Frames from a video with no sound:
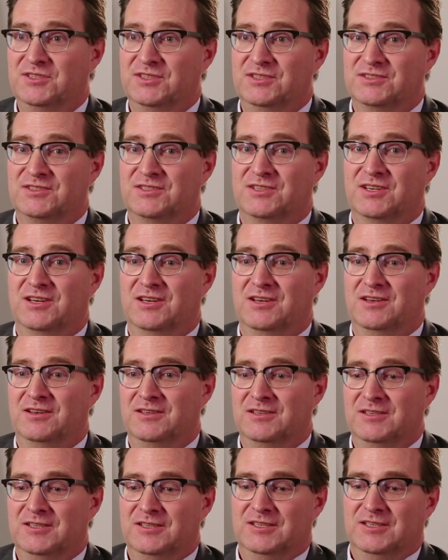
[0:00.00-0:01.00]
since
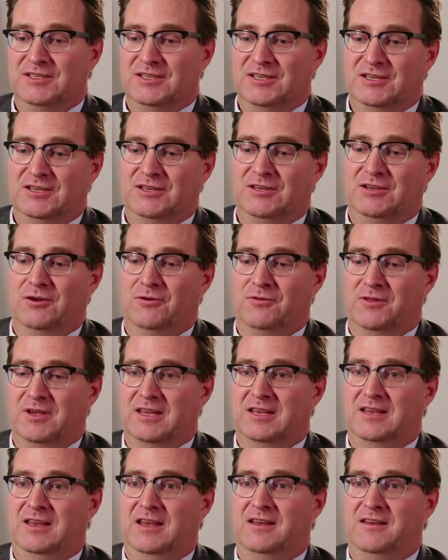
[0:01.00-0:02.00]
the
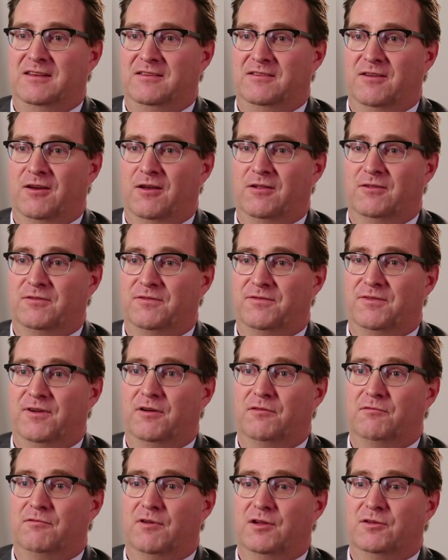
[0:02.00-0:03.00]
Canadian dollar
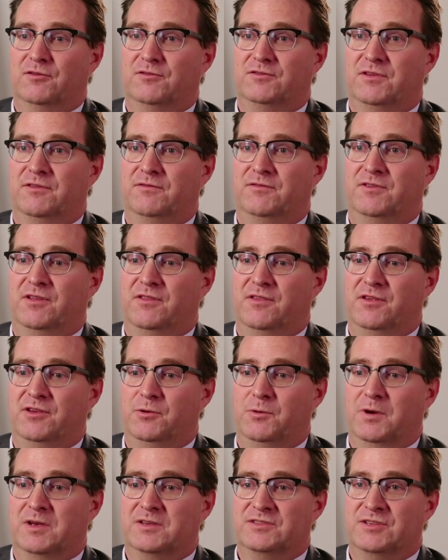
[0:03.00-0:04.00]
fell relative to the
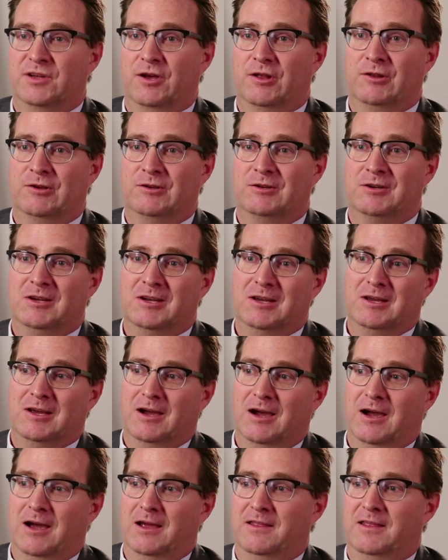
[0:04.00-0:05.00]
US dollar.
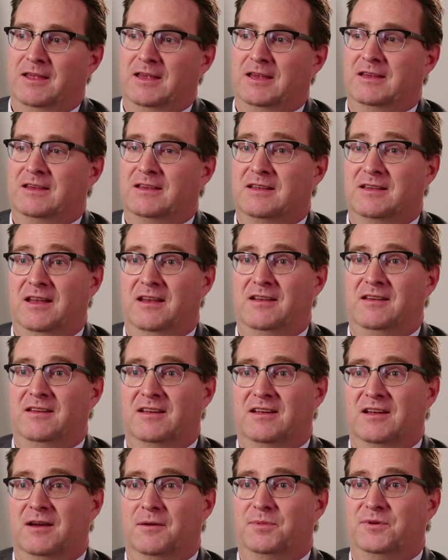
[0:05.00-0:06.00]
I think
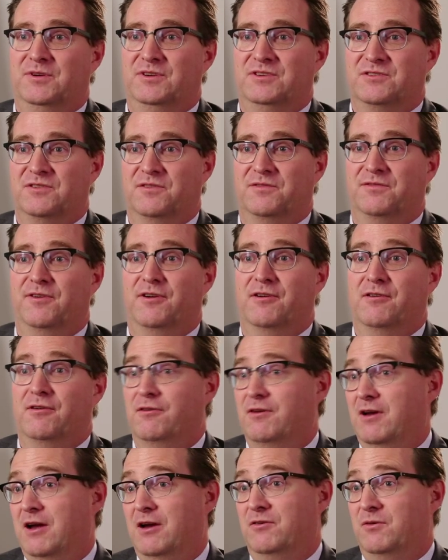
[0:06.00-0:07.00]
Canadian companies are figuring
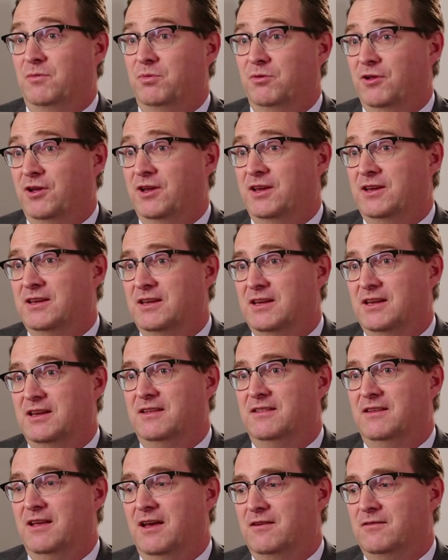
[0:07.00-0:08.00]
out how to play
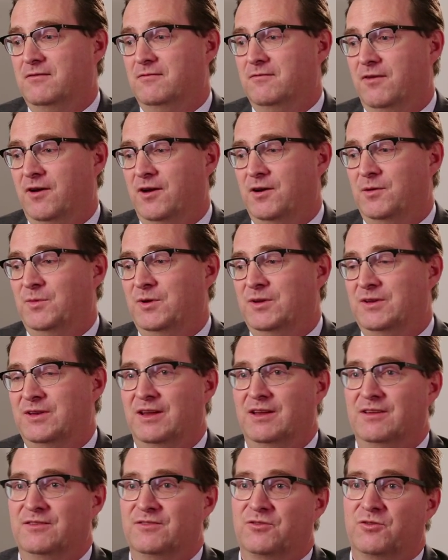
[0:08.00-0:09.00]
in that
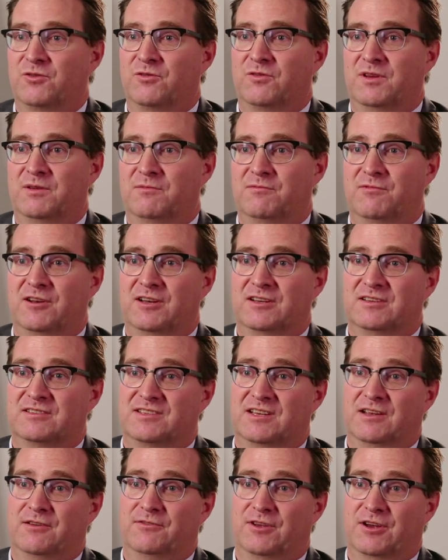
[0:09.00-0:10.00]
environment, and certainly
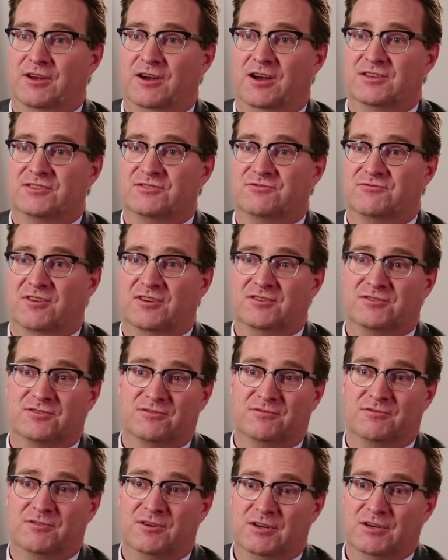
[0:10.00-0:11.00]
brings down the cost
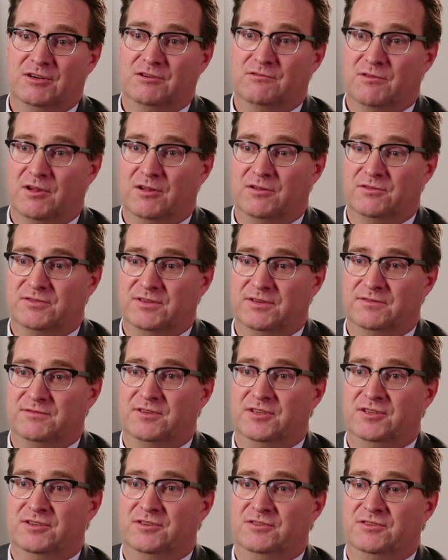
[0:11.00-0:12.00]
structure
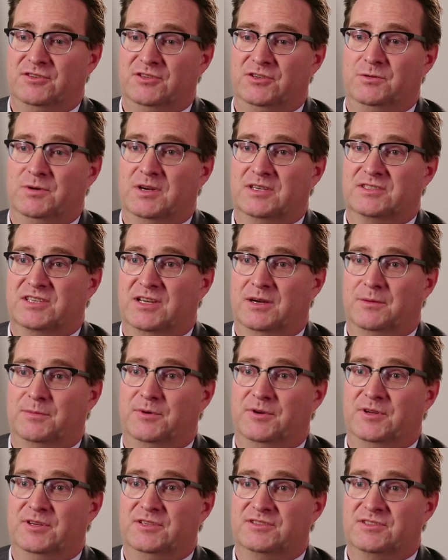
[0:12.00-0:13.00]
relative to US
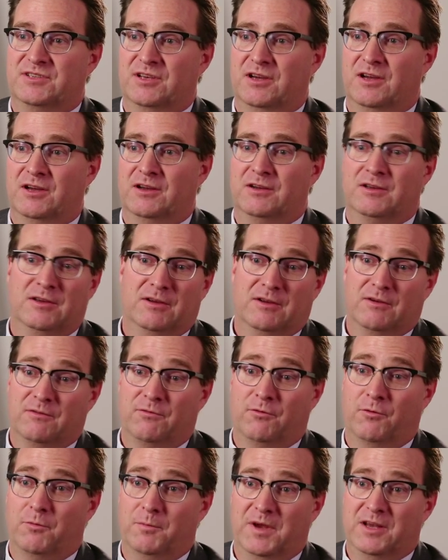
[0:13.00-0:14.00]
companies
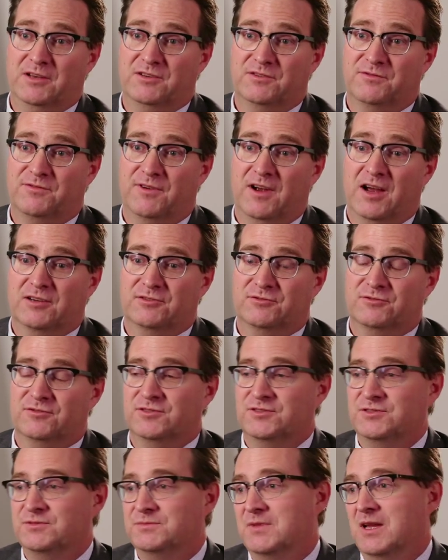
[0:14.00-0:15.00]
for manufacturers.